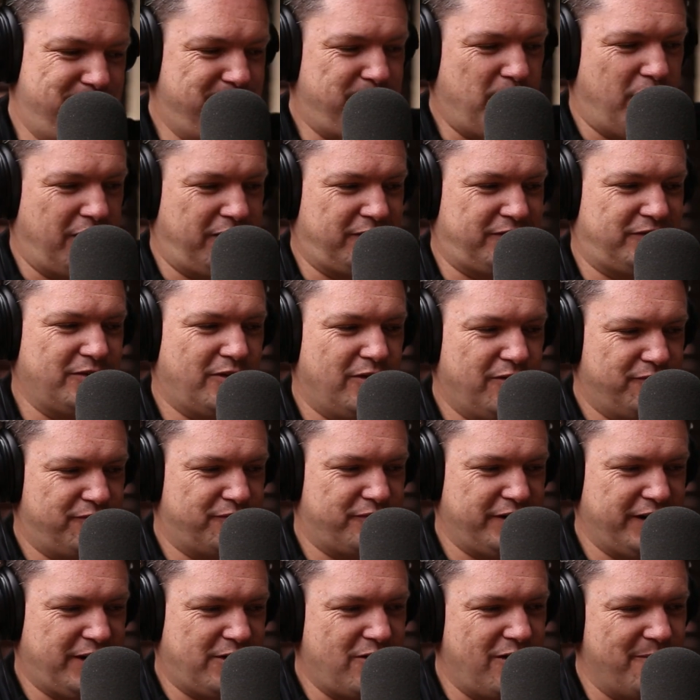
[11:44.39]
box of
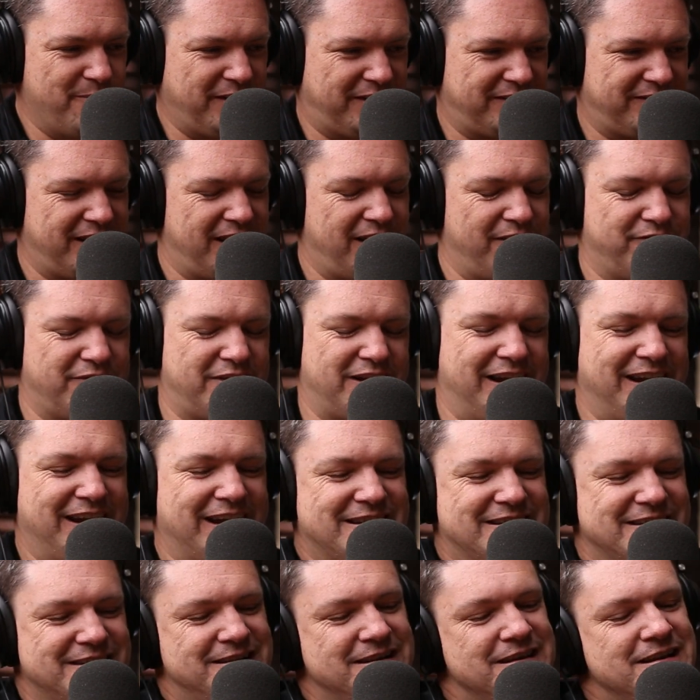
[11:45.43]
free comics that I've
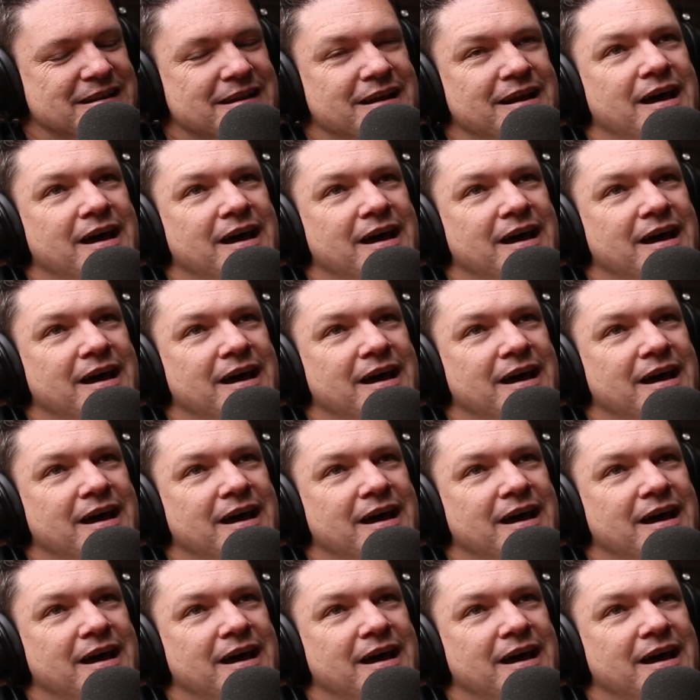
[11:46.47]
collected.